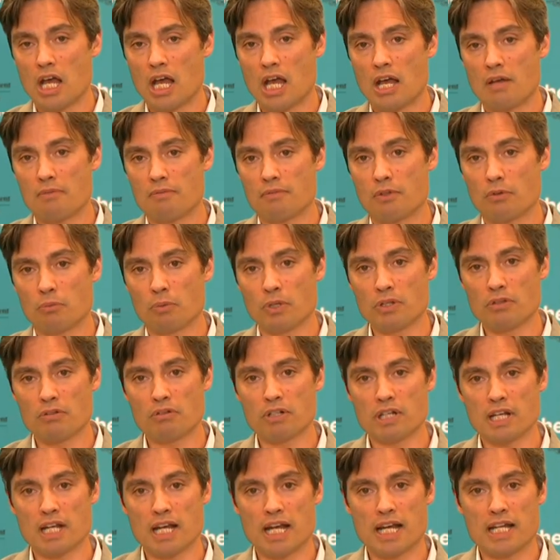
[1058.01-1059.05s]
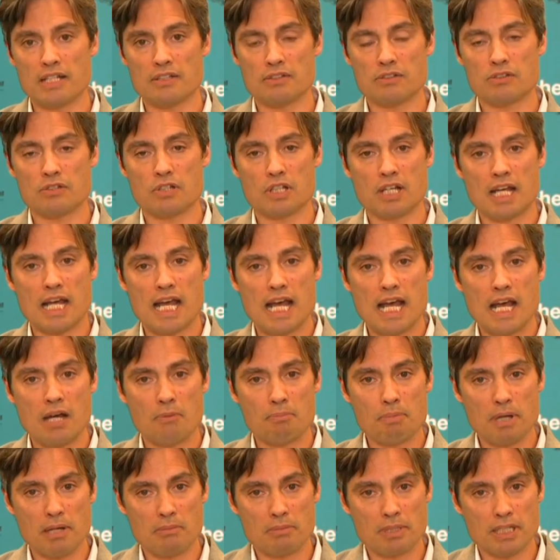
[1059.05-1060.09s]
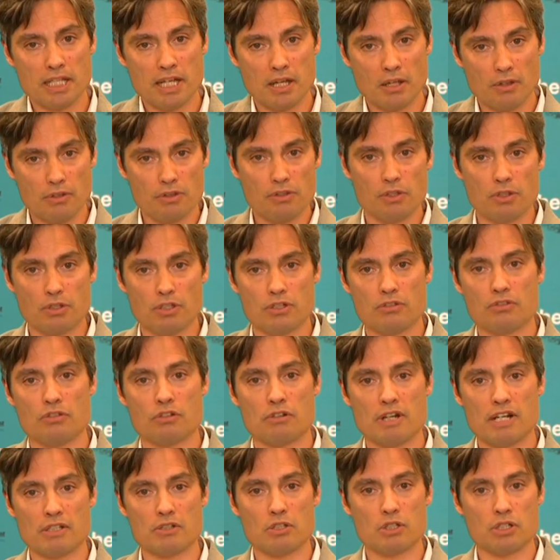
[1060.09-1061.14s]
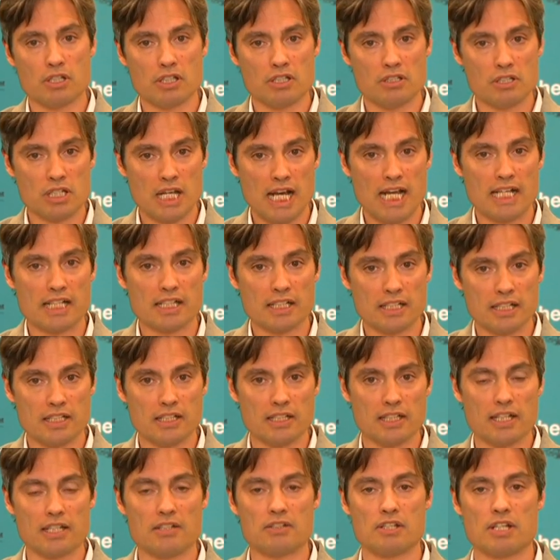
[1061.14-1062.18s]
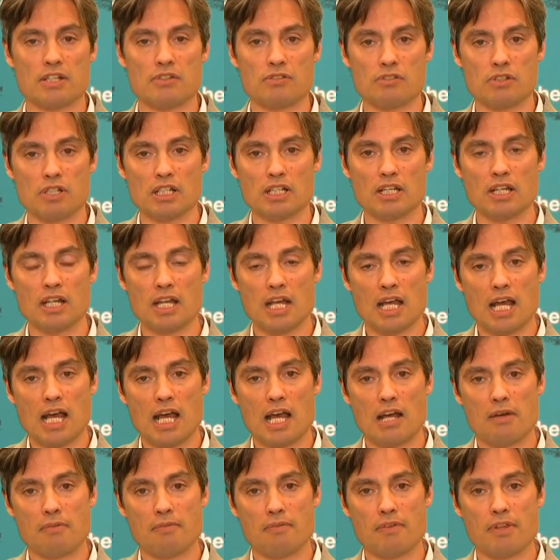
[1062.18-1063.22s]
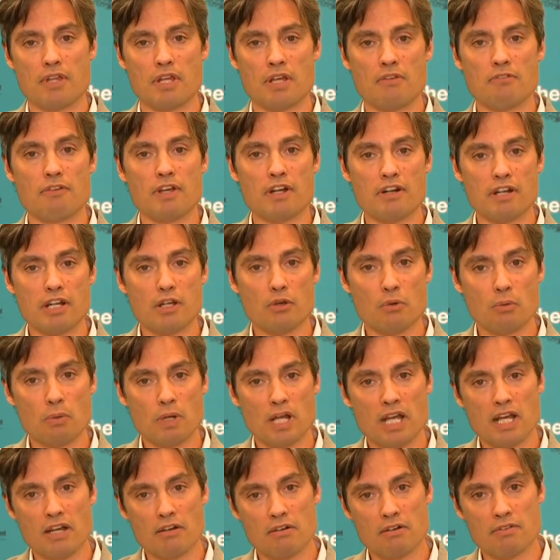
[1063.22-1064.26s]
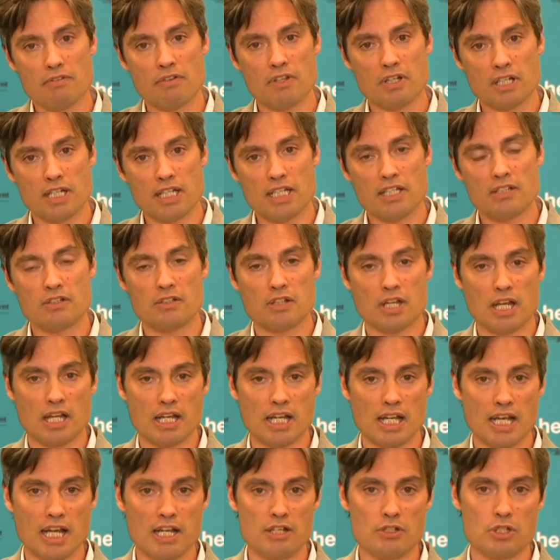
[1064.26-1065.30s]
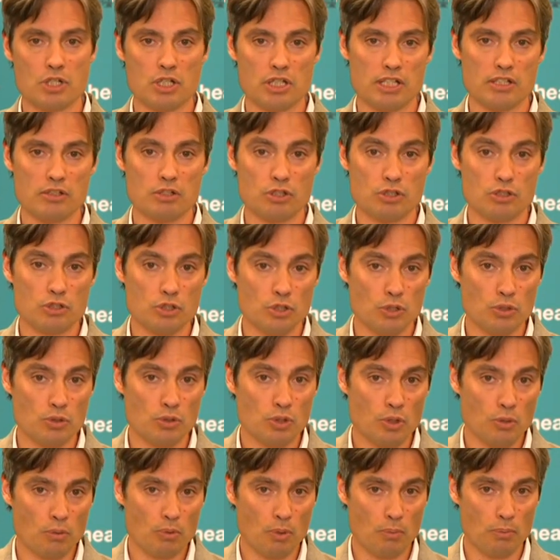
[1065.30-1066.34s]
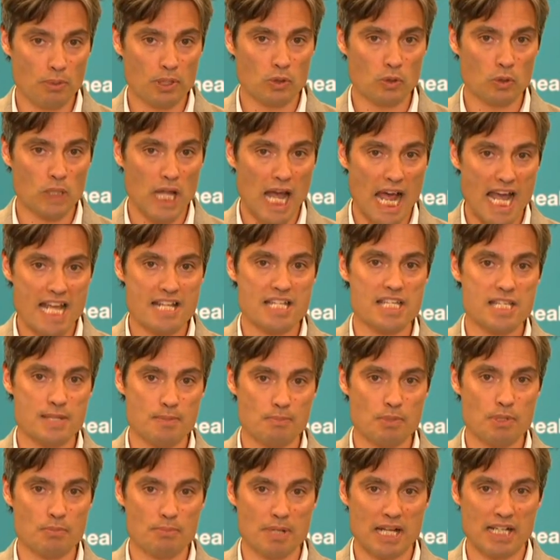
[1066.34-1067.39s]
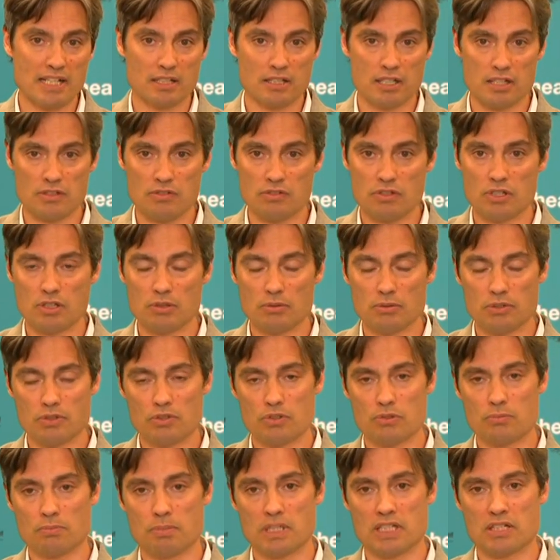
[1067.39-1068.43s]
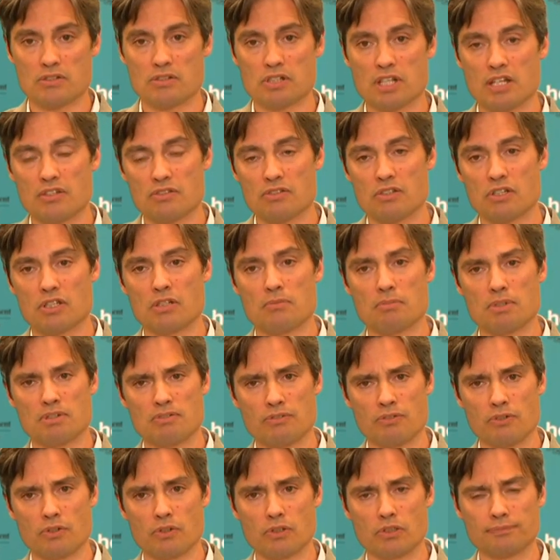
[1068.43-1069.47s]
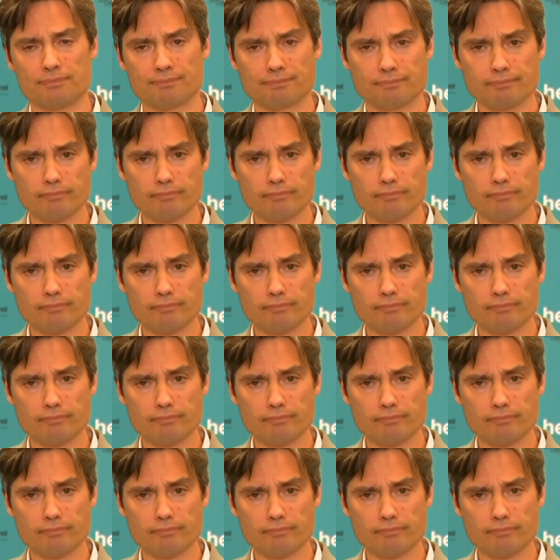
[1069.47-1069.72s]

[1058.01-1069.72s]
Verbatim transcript: Um, with regard to how public health units are actually targeting their testing, um, they're very aware of the need occasionally to do what we call asymptomatic testing, which has been discussed here before